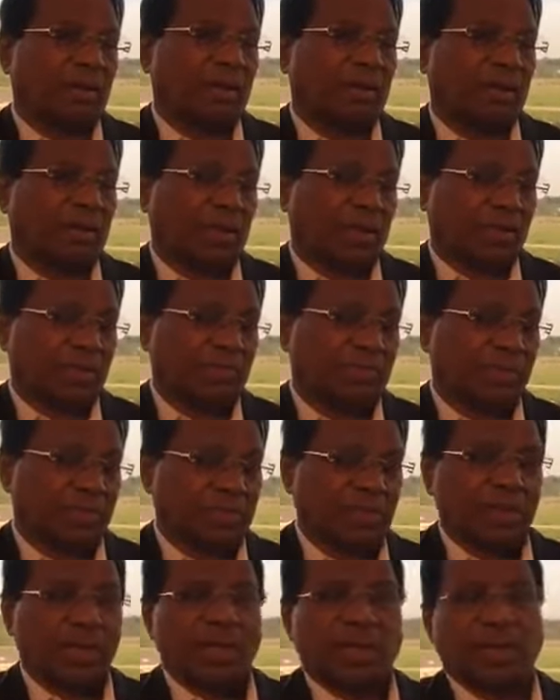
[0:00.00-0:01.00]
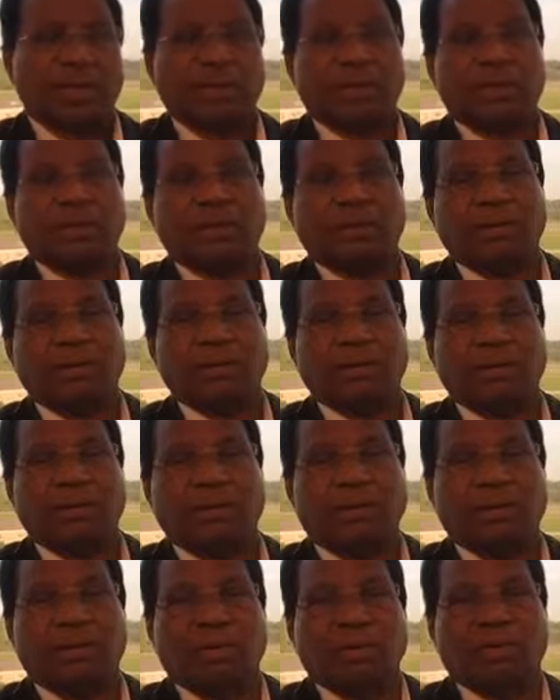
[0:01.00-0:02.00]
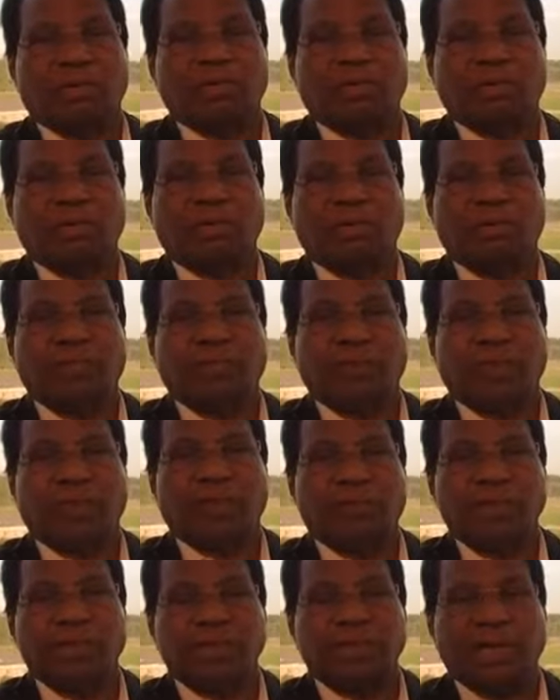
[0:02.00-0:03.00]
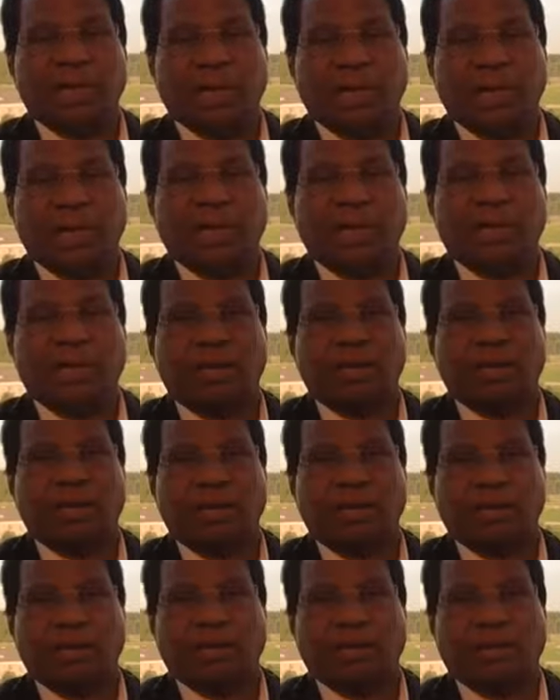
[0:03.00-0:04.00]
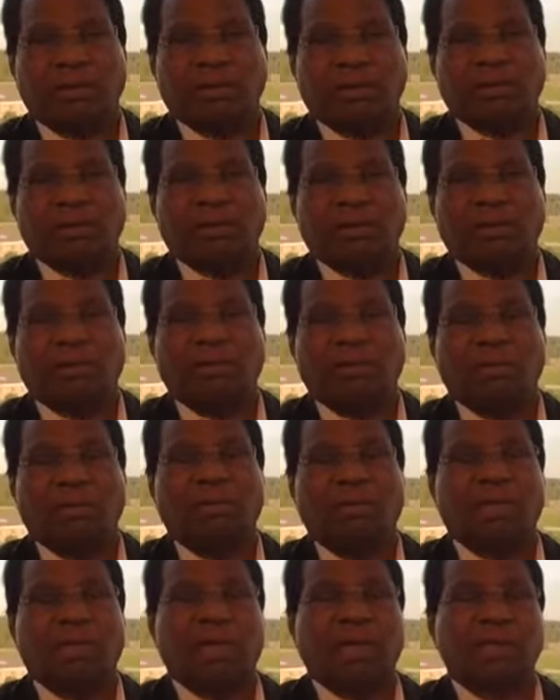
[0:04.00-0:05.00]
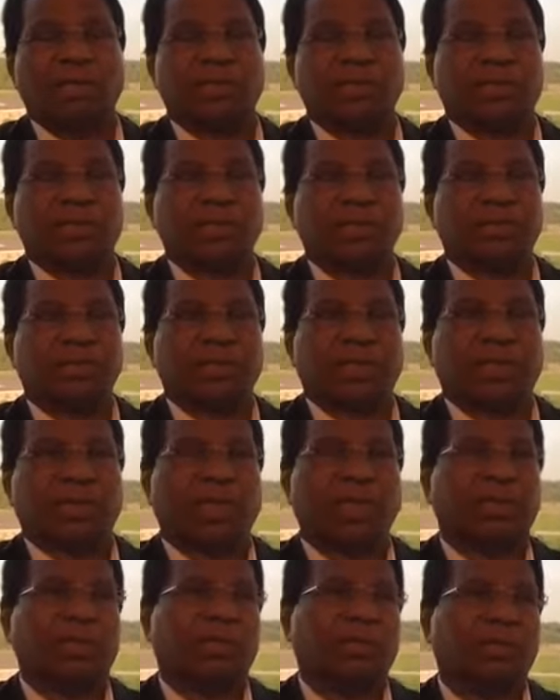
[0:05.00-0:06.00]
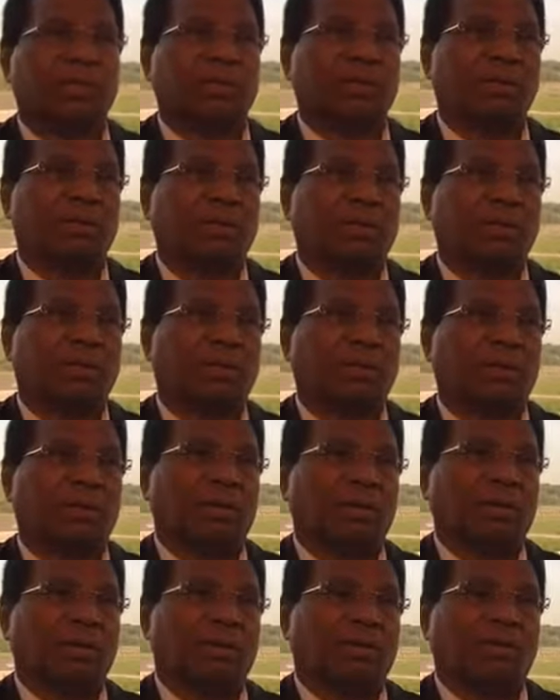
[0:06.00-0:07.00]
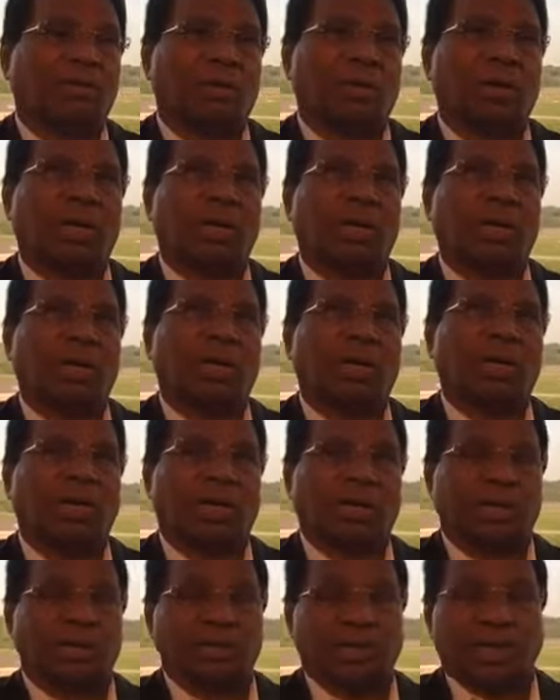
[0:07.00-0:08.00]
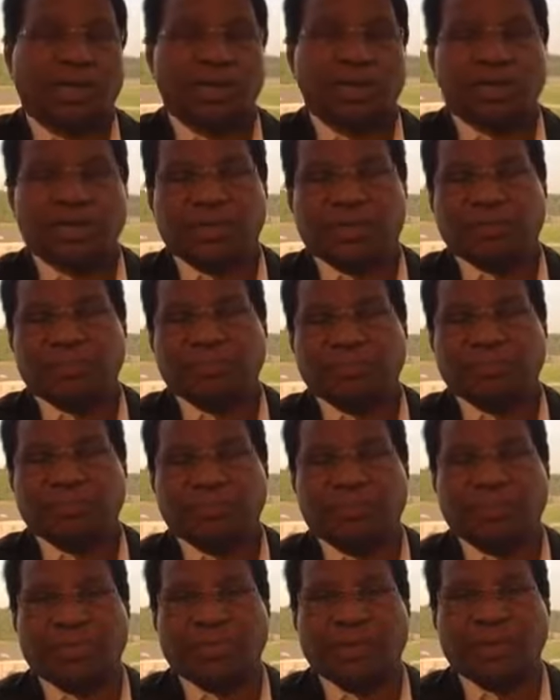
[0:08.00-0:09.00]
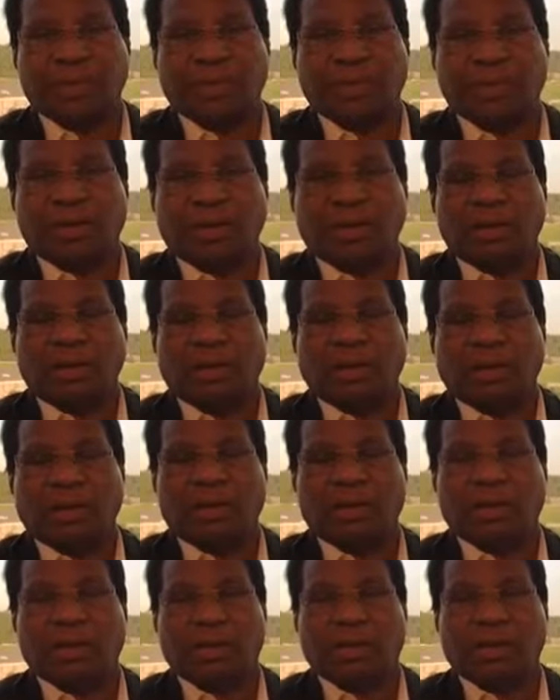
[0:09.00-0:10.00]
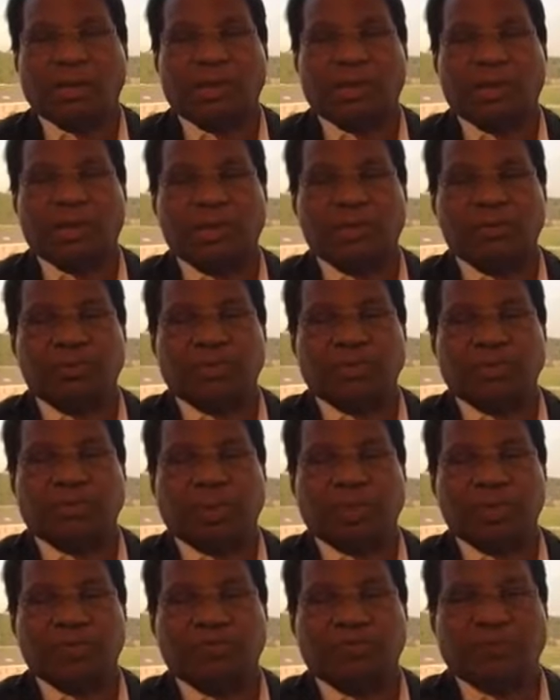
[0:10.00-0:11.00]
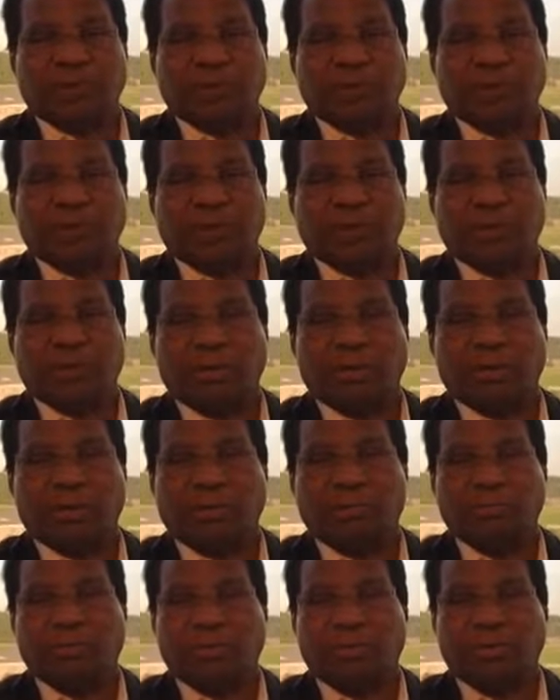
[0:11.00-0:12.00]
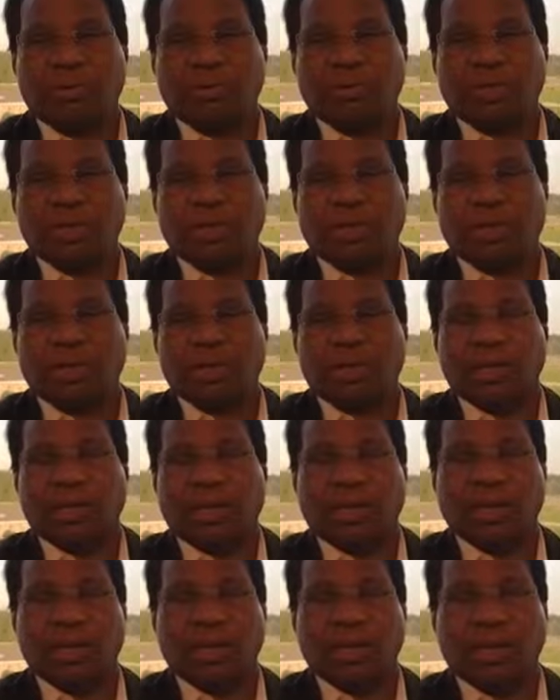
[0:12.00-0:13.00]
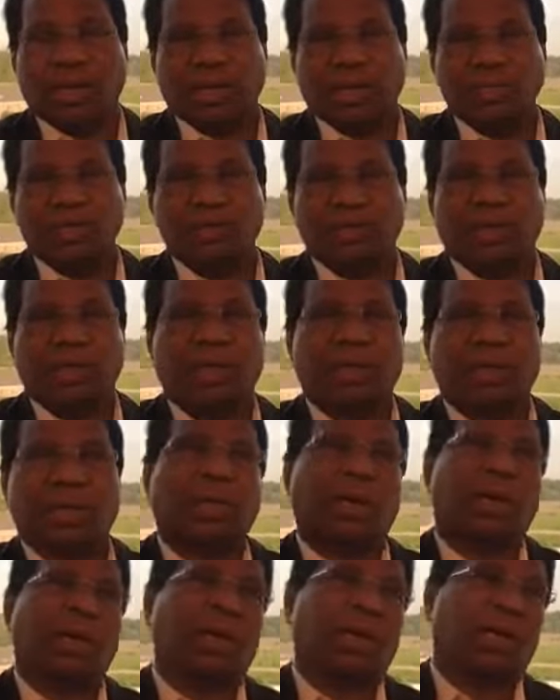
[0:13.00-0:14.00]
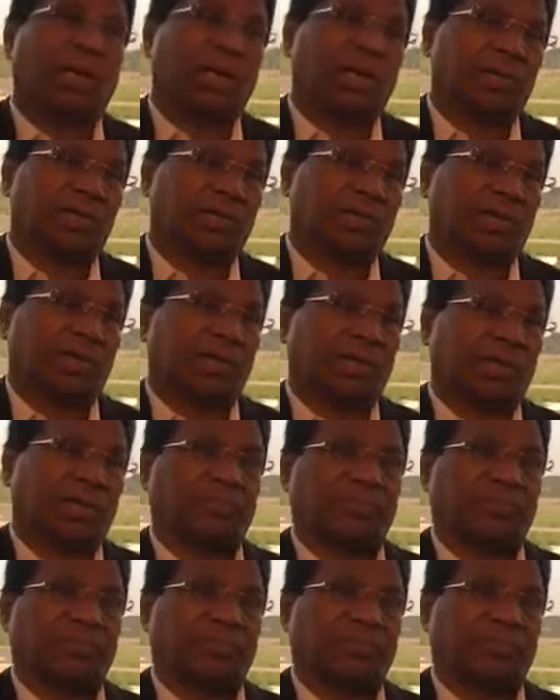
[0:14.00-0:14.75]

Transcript: And especially, we would very much like all our youngsters to get quality higher education, and the country should march forward both in agriculture and industry,